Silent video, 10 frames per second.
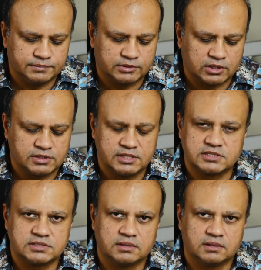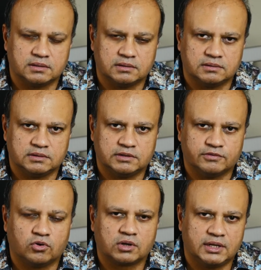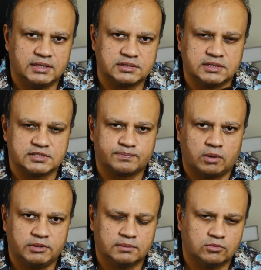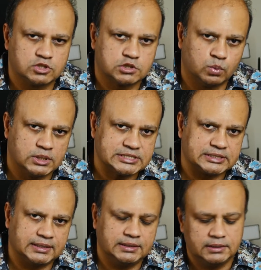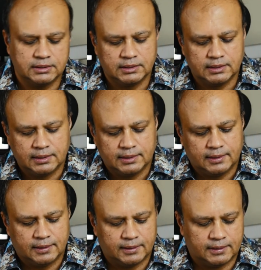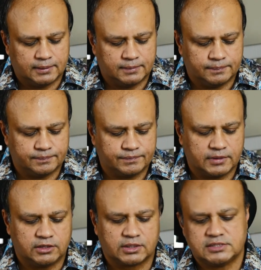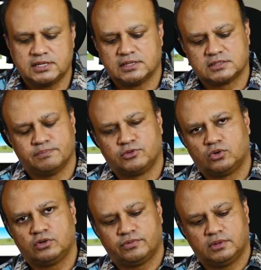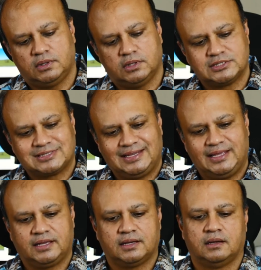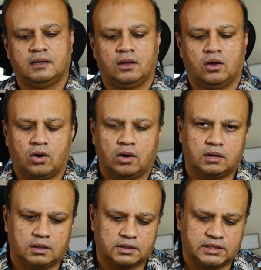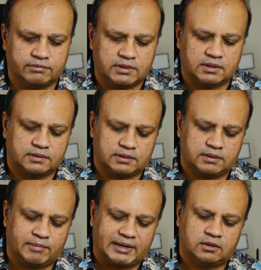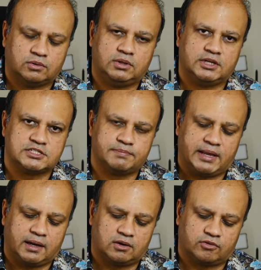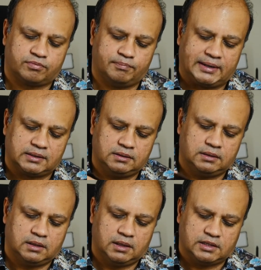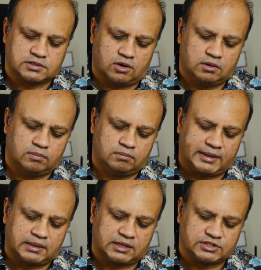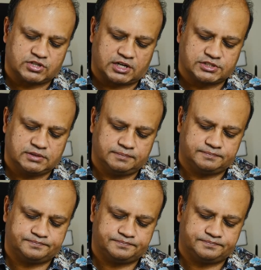because the focal length is probably the most versatile, and you can see it's beautiful, sleek. Even the metal hood is made of metal. It's an all metal construction,